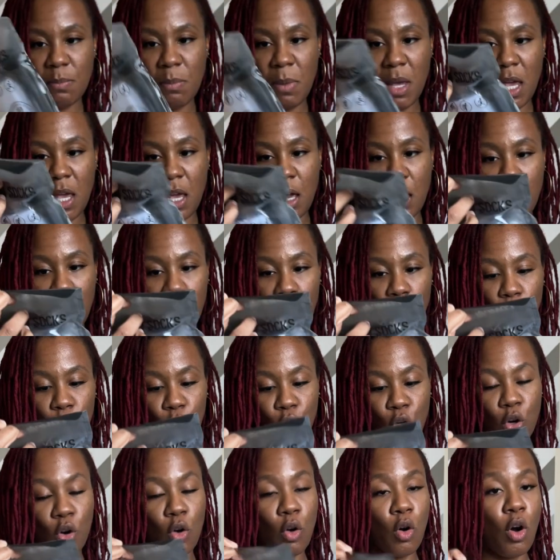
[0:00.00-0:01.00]
ma'am. When
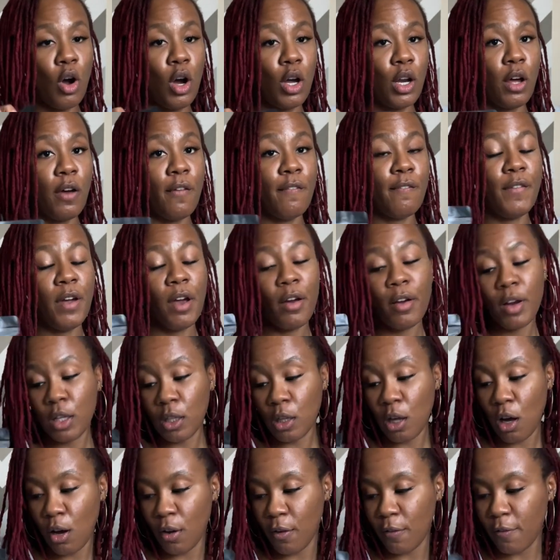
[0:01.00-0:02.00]
you're on a very
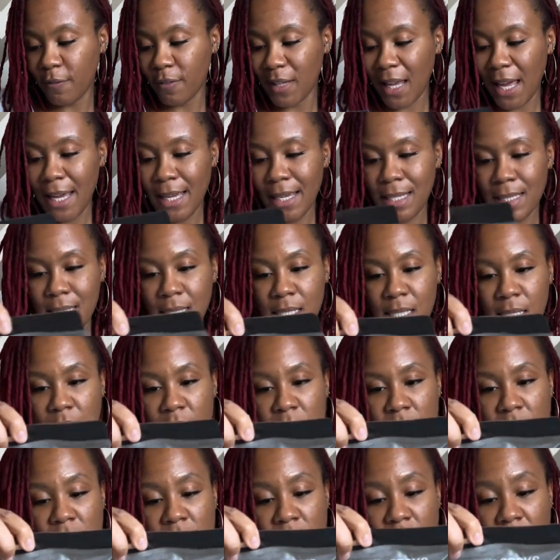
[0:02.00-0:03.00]
long flight
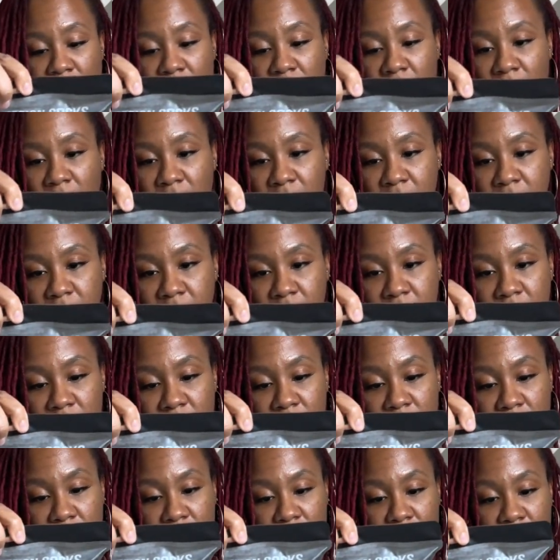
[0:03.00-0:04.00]

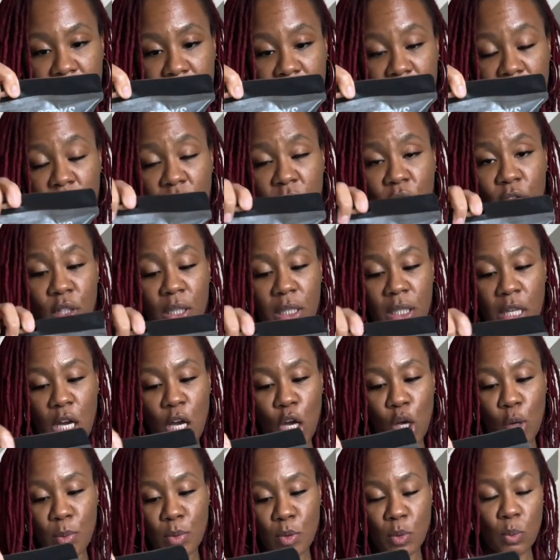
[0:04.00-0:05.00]
and really
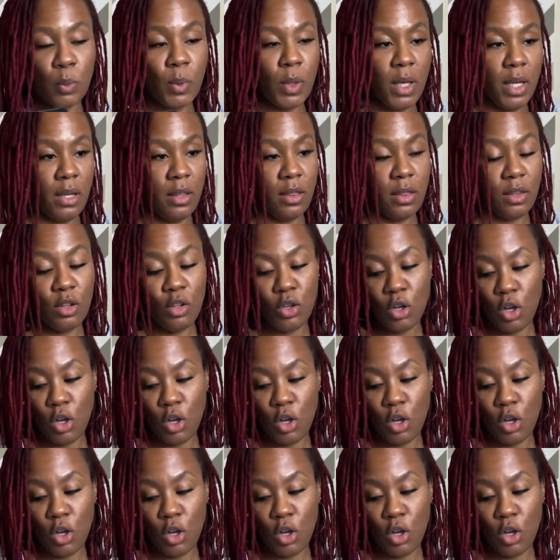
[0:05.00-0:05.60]
helps with, you